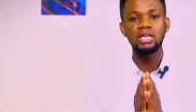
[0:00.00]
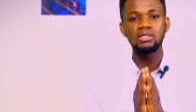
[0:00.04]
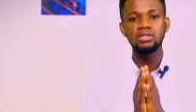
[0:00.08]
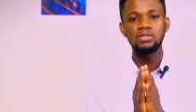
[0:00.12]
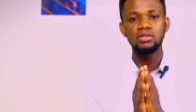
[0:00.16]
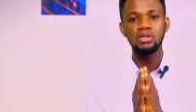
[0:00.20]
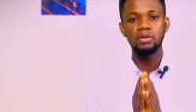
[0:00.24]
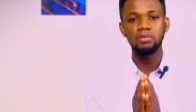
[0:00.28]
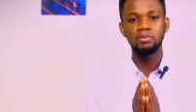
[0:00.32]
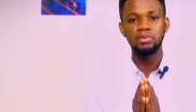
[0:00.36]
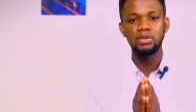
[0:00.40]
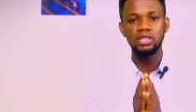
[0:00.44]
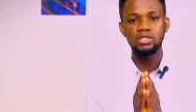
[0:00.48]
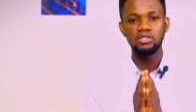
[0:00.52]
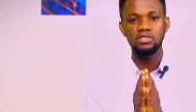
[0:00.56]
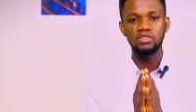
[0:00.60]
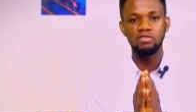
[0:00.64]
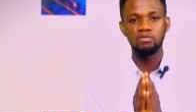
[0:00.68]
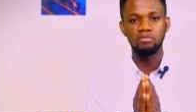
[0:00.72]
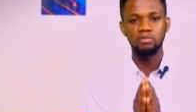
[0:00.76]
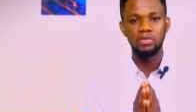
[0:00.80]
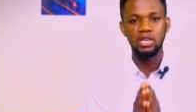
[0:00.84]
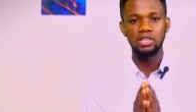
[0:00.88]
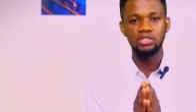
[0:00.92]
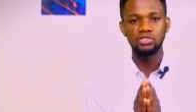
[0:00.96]
get to a place
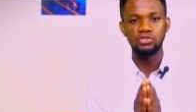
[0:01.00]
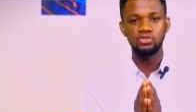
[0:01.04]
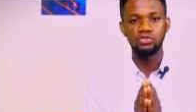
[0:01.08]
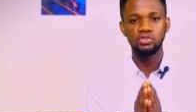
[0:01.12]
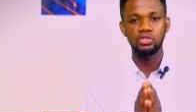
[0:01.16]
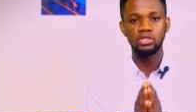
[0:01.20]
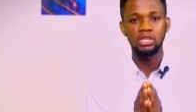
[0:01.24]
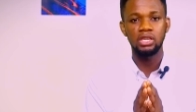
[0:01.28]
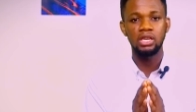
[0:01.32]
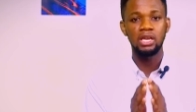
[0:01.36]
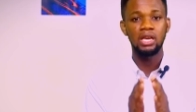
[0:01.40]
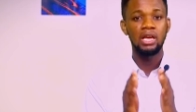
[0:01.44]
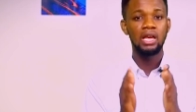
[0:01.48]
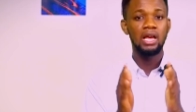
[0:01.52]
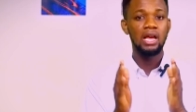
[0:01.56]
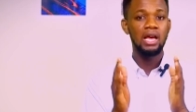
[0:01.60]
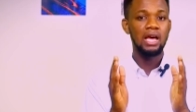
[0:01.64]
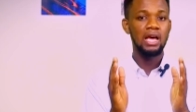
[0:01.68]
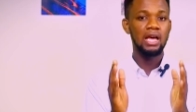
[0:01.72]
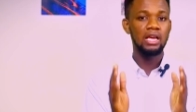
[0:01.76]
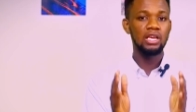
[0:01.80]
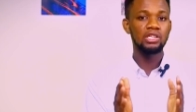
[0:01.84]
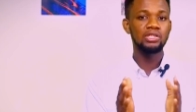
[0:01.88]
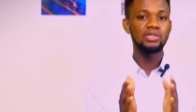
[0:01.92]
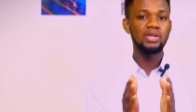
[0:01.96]
of mastery.
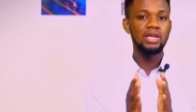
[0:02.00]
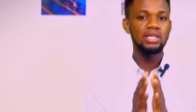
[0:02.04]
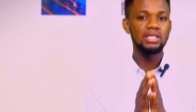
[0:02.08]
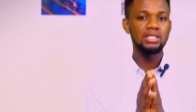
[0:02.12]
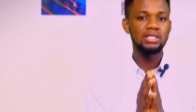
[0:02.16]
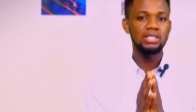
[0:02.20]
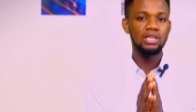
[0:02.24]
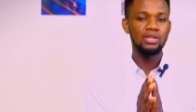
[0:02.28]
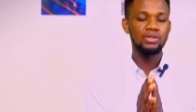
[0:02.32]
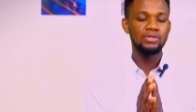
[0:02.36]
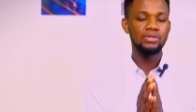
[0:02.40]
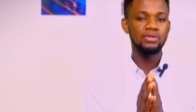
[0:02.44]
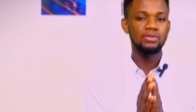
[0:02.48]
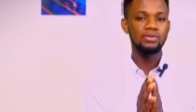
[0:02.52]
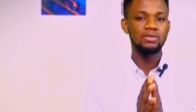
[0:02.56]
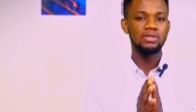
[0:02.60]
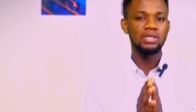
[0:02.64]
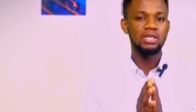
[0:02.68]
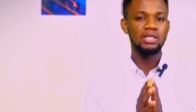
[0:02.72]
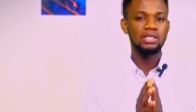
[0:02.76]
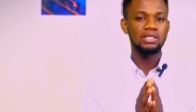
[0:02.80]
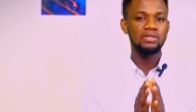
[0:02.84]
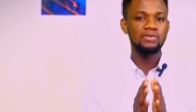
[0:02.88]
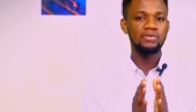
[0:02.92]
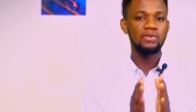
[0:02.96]
I usually tell
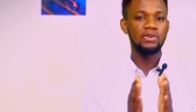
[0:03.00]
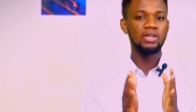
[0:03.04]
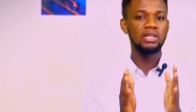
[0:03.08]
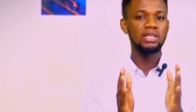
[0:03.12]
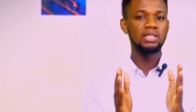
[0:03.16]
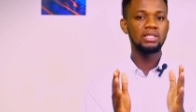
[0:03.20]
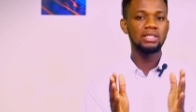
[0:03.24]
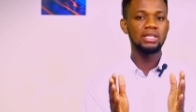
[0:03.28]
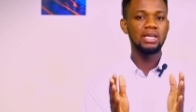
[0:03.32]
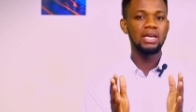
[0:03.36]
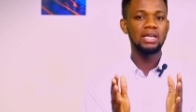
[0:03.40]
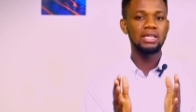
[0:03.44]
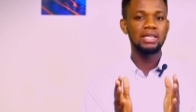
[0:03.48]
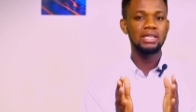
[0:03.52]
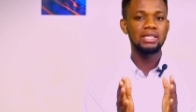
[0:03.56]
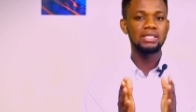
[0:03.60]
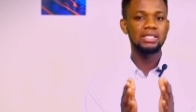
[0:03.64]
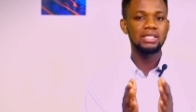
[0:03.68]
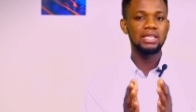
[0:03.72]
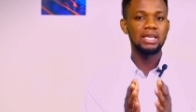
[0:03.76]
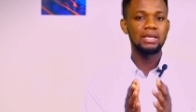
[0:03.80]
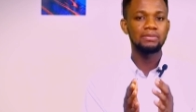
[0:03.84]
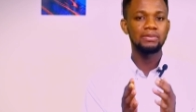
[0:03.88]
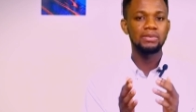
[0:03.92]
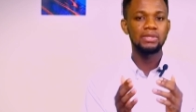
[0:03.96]
students for clinical
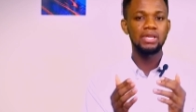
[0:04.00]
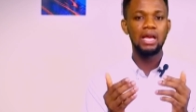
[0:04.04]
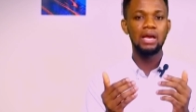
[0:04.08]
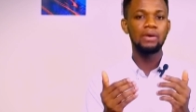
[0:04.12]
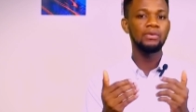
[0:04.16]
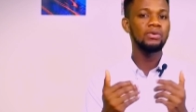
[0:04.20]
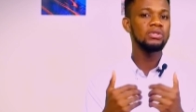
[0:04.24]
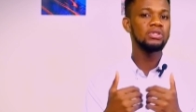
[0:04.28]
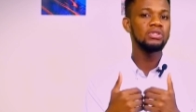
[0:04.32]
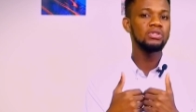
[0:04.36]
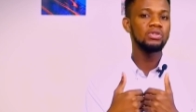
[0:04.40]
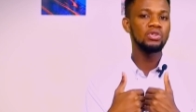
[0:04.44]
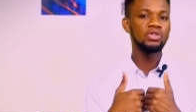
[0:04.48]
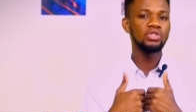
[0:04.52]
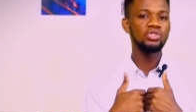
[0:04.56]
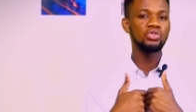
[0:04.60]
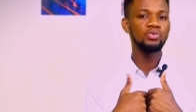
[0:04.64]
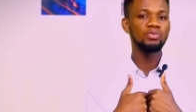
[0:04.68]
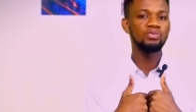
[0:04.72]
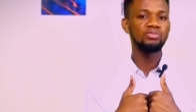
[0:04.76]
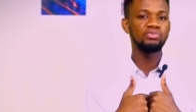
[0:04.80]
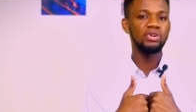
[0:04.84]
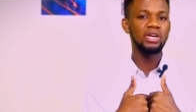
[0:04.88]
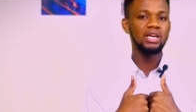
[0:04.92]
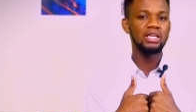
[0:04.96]
exams, I wasn't going
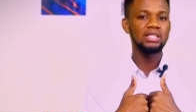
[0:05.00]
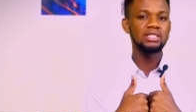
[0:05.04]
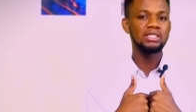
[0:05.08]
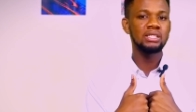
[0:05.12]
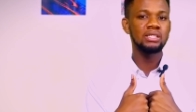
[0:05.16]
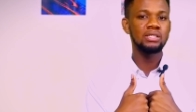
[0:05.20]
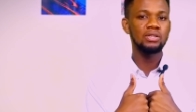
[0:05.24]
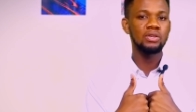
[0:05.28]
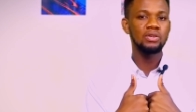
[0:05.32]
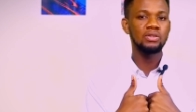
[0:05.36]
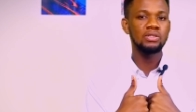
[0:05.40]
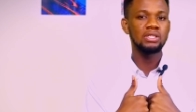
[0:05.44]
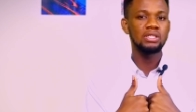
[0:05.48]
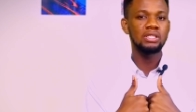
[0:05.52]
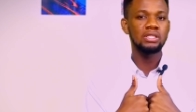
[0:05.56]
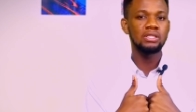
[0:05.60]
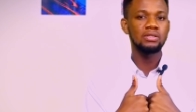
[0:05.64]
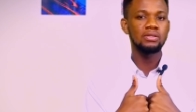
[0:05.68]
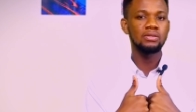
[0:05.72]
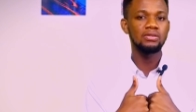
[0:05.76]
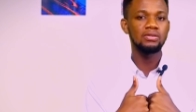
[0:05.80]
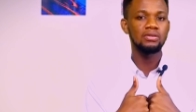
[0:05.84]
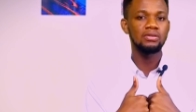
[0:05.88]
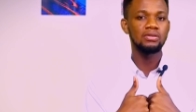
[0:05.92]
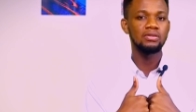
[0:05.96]
to practice
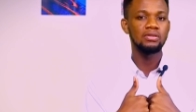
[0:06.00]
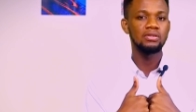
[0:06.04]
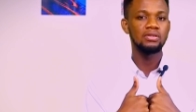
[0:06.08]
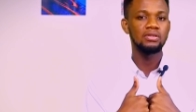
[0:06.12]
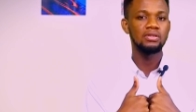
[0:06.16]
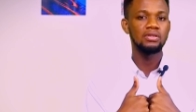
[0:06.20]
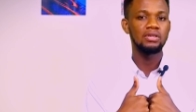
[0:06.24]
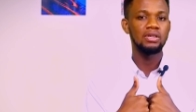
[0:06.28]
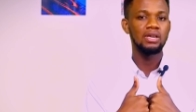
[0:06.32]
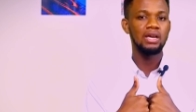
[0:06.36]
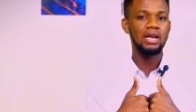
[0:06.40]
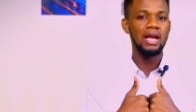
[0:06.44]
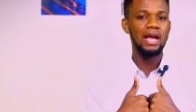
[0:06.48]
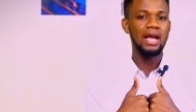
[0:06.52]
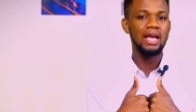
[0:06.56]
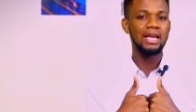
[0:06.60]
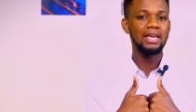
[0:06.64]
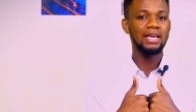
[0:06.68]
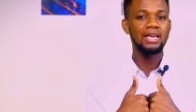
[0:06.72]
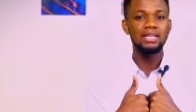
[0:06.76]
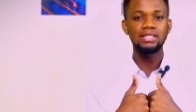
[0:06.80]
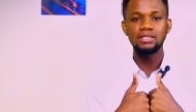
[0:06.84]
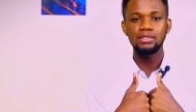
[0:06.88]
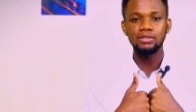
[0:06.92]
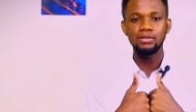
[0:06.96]
until I
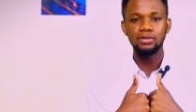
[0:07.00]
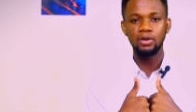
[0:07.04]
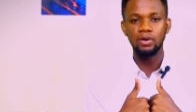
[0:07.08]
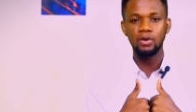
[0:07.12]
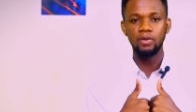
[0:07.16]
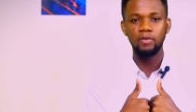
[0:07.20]
get it